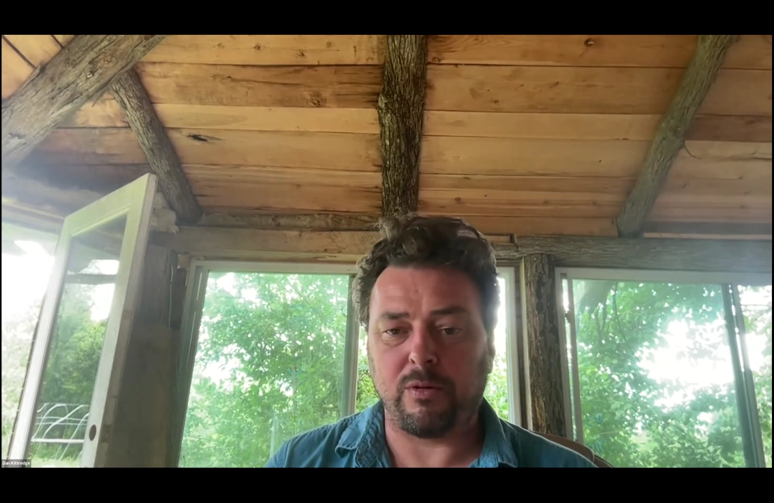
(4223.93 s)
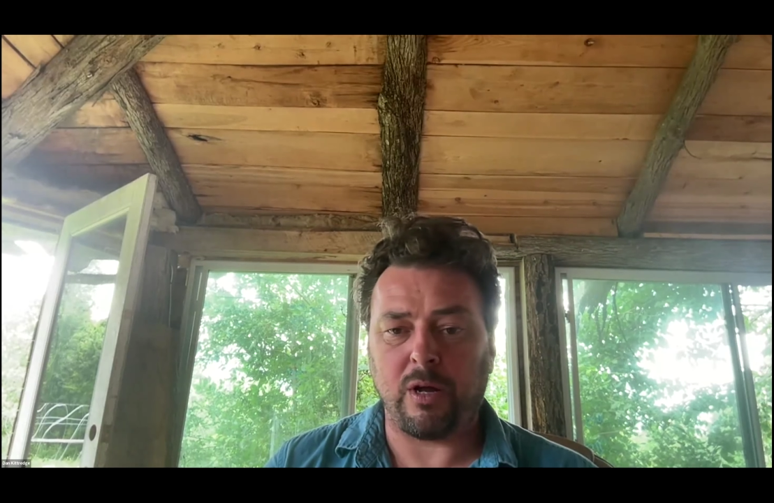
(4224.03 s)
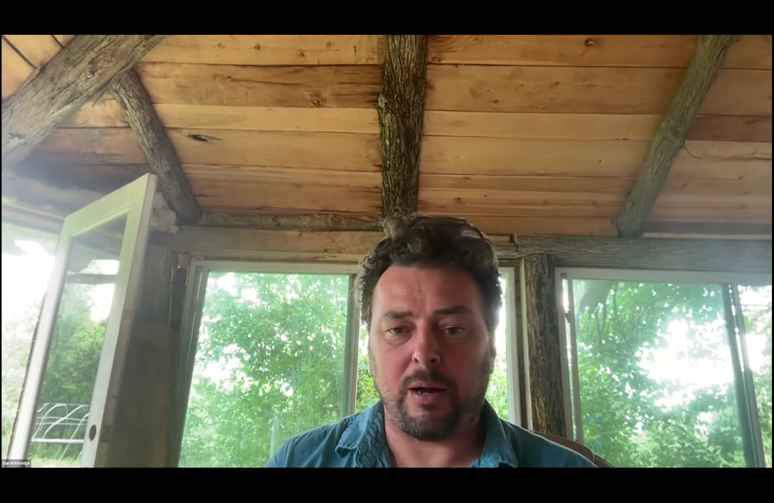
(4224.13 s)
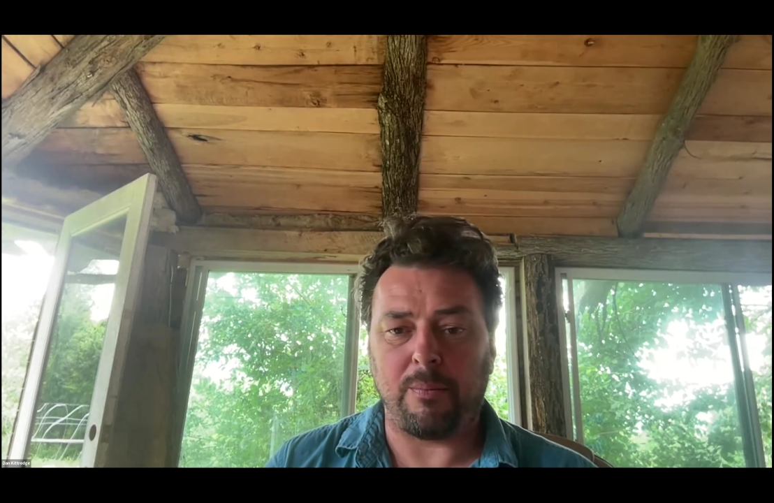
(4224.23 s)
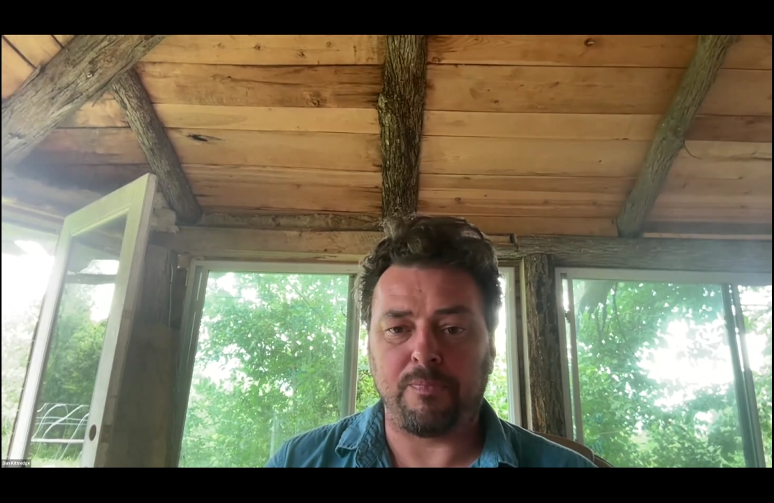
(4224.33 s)

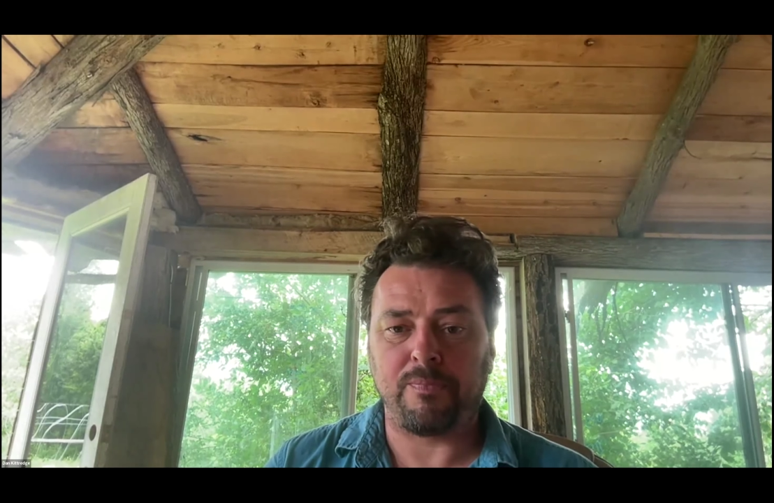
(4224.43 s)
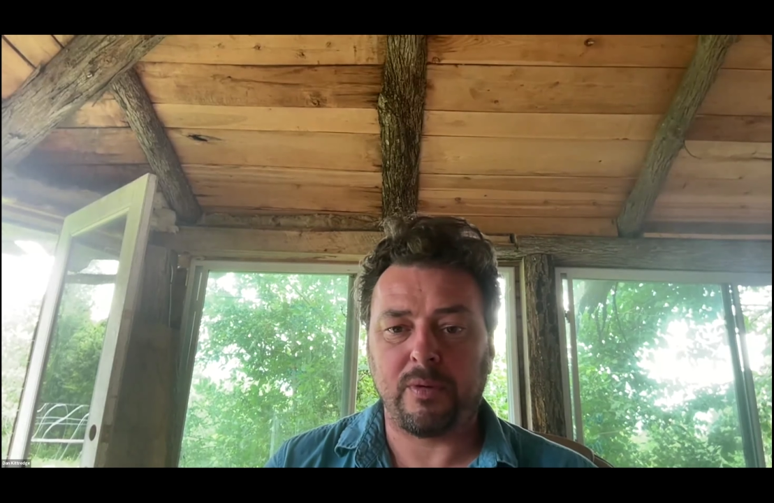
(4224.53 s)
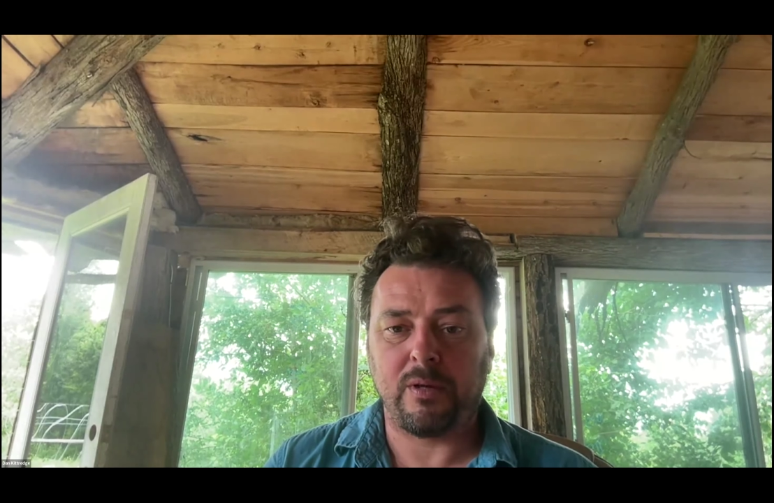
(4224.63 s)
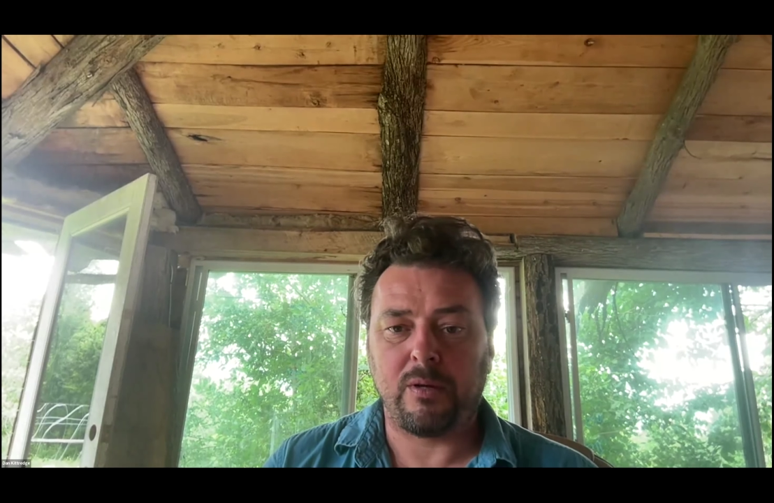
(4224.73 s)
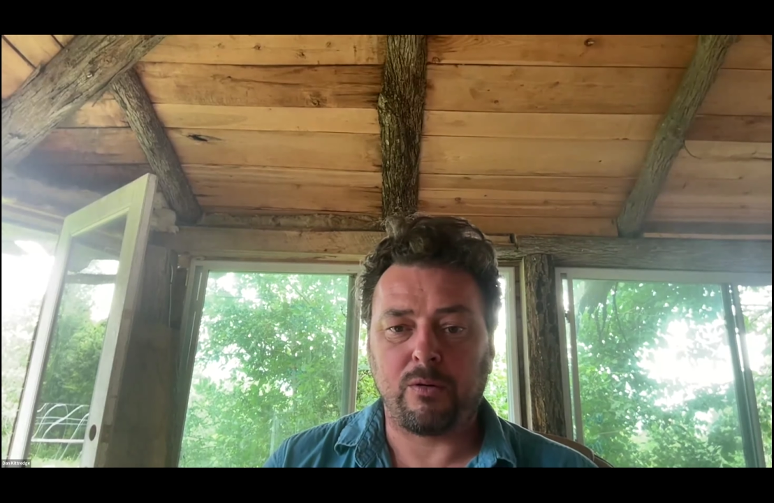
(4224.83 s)

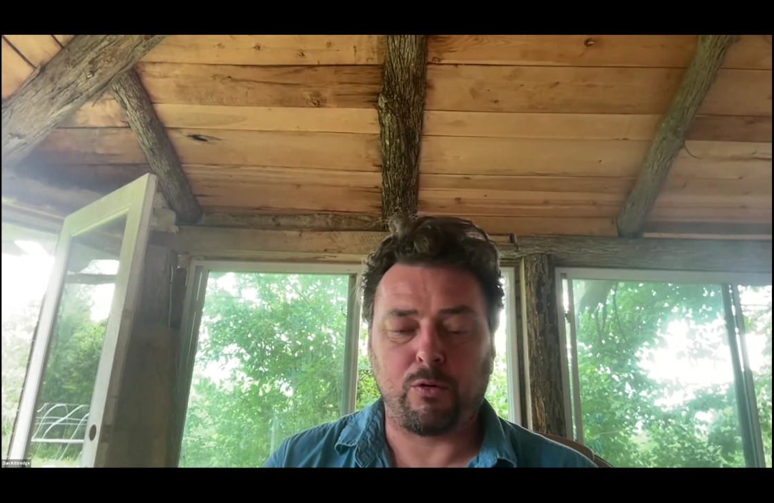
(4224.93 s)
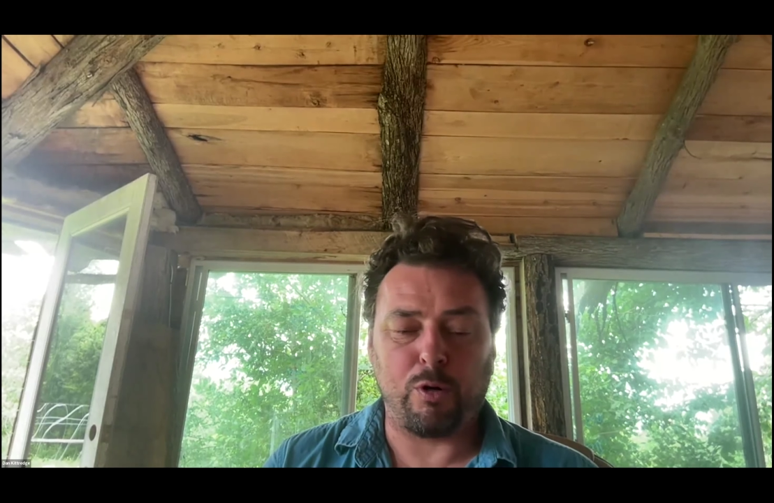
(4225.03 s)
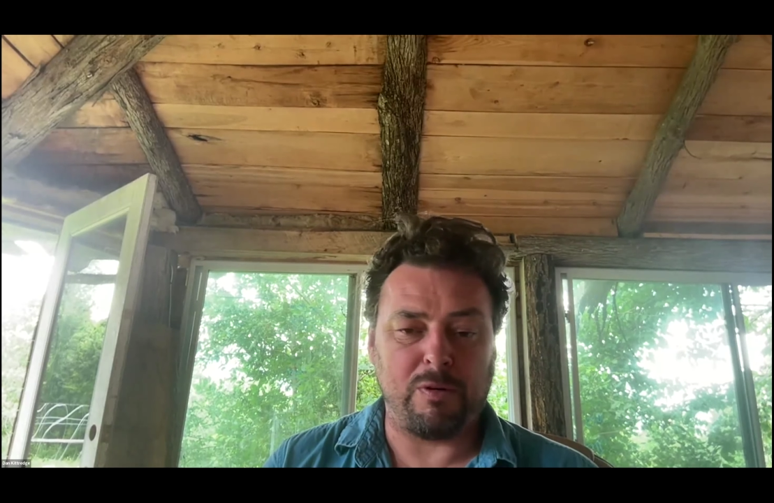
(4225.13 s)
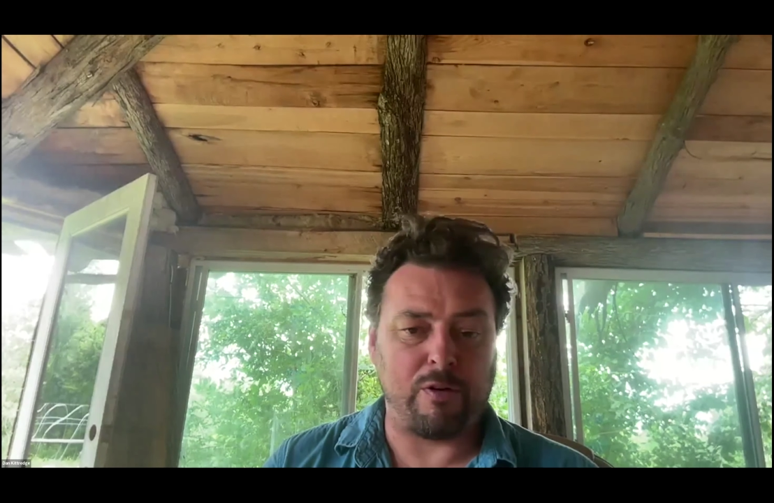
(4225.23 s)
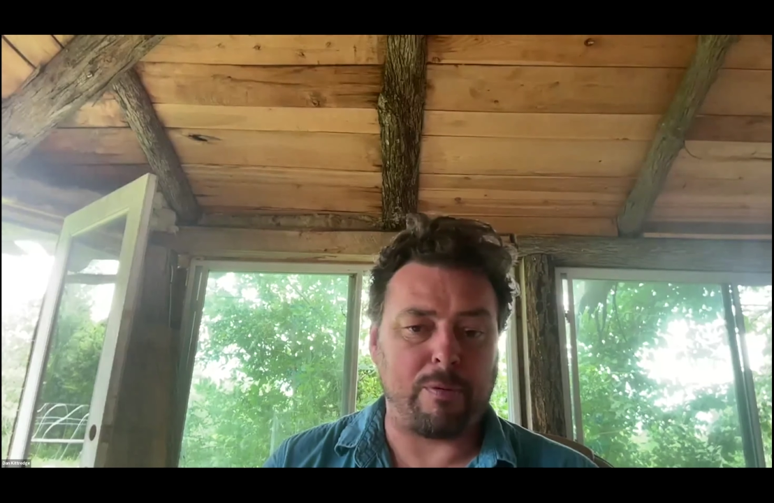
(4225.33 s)

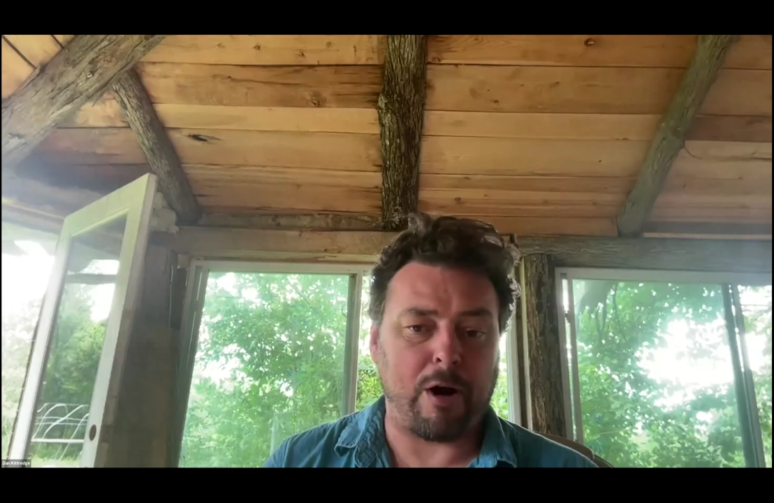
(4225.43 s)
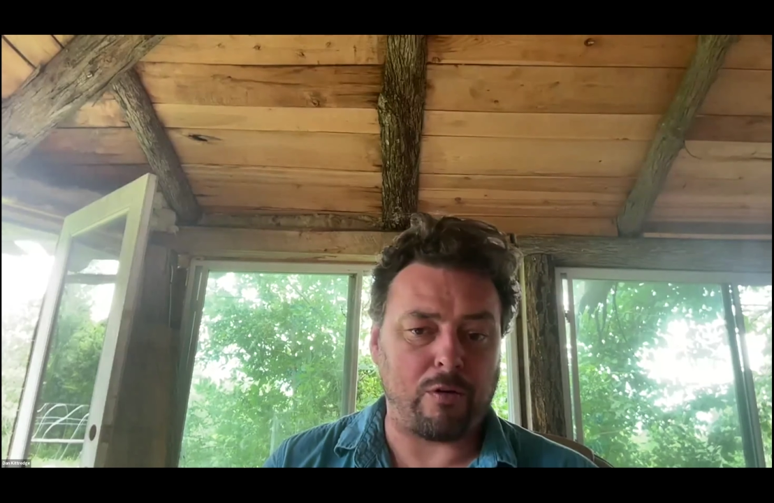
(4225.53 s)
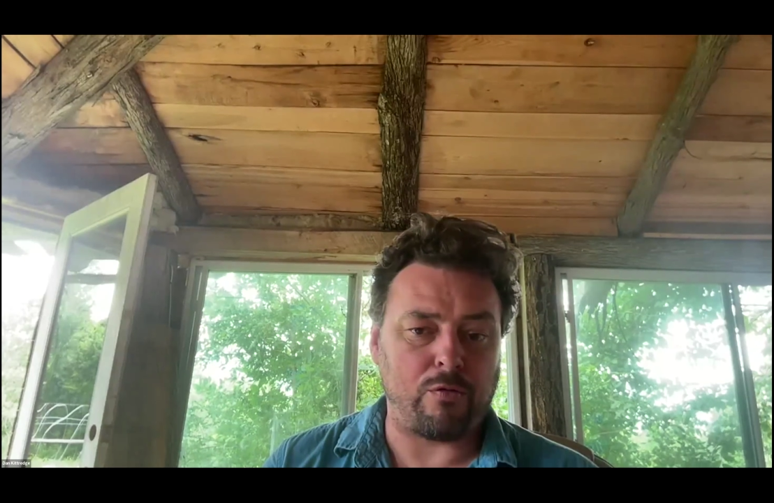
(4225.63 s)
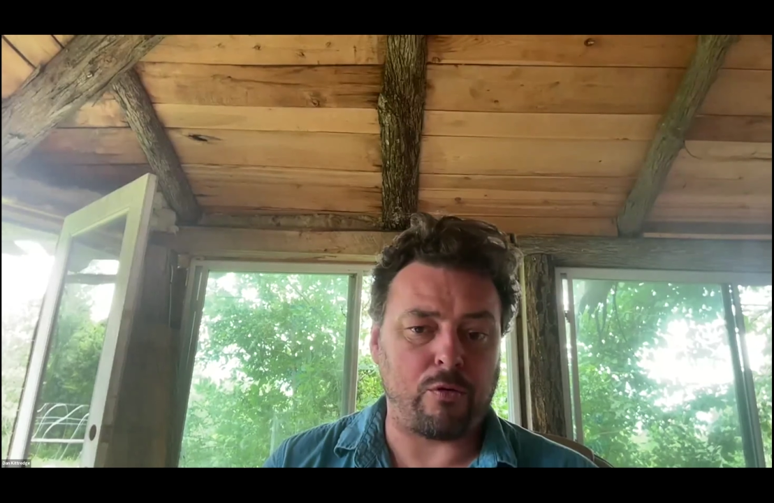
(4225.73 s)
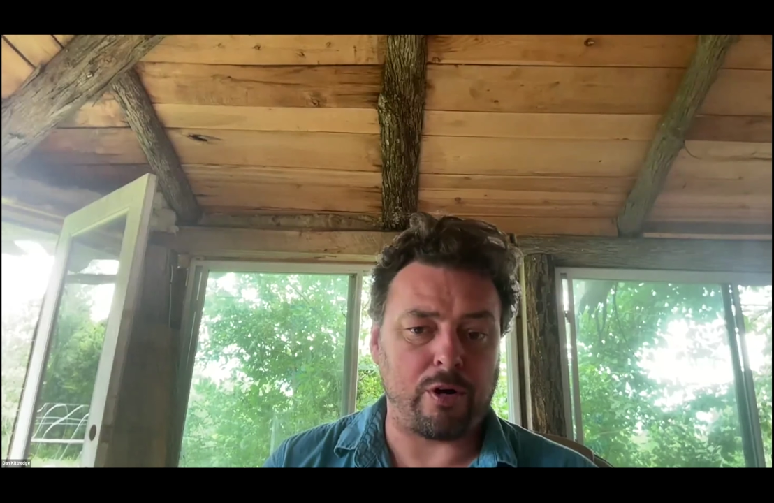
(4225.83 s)
could be very
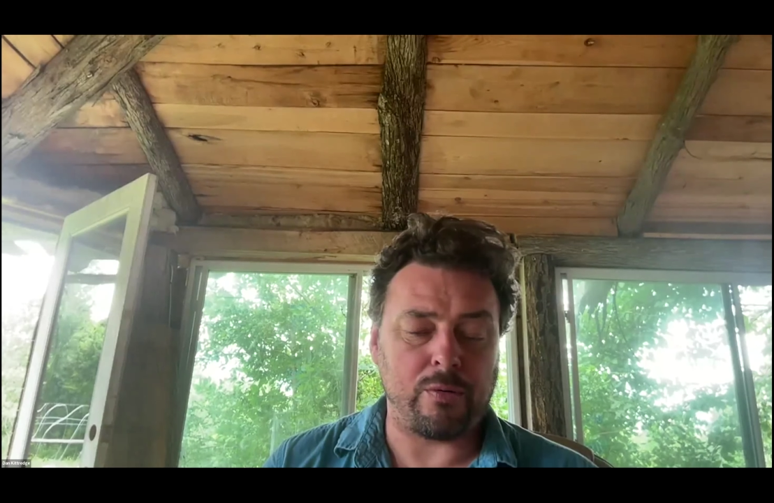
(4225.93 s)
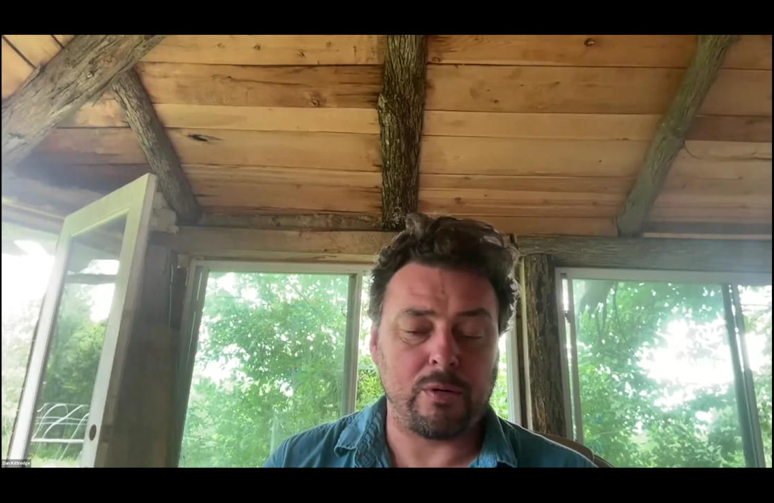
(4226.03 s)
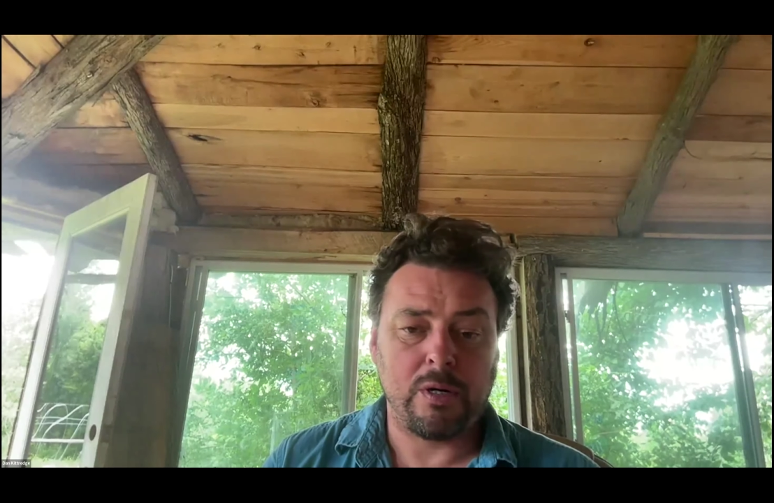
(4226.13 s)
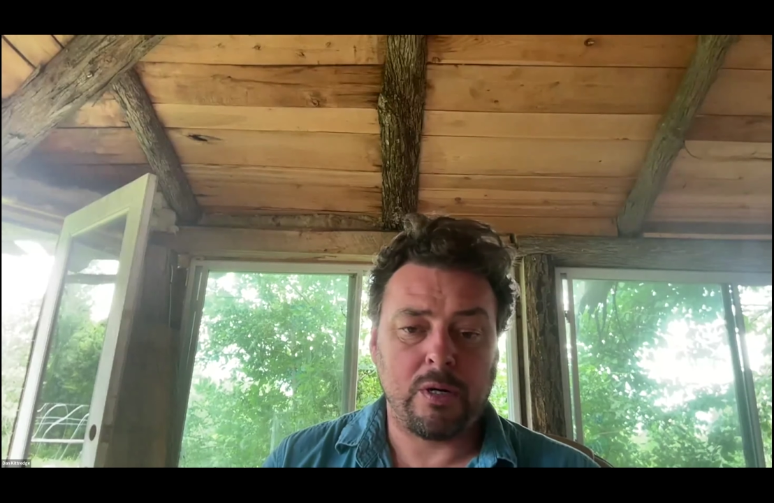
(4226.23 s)
powerful for you.